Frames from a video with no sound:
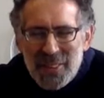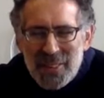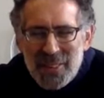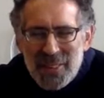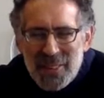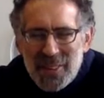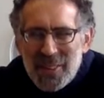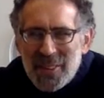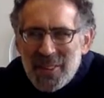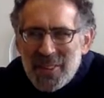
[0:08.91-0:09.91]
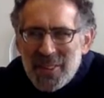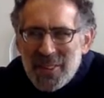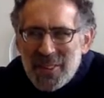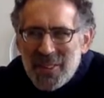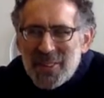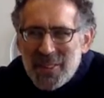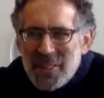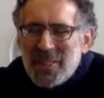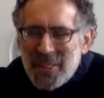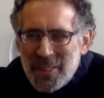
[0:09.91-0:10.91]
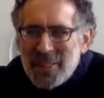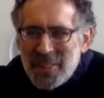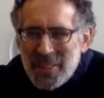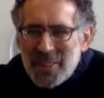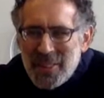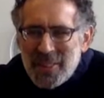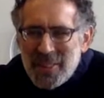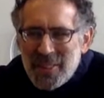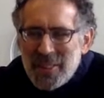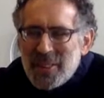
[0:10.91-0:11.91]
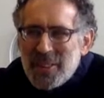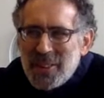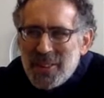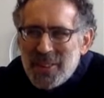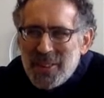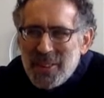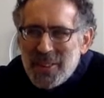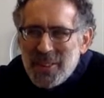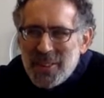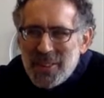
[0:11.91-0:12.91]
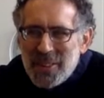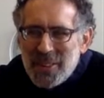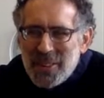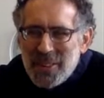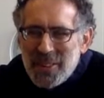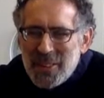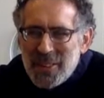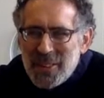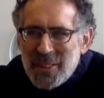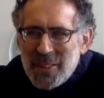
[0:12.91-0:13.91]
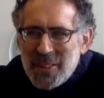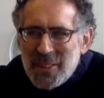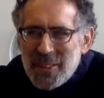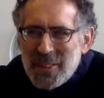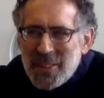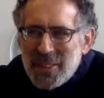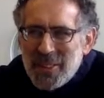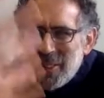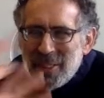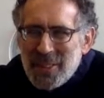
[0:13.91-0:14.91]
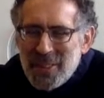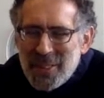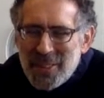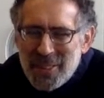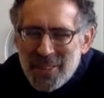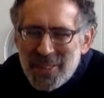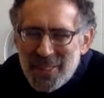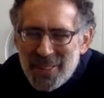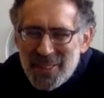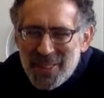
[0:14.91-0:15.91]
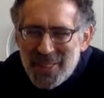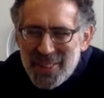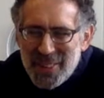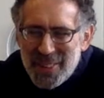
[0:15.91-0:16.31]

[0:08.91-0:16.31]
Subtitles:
This person isn't speaking.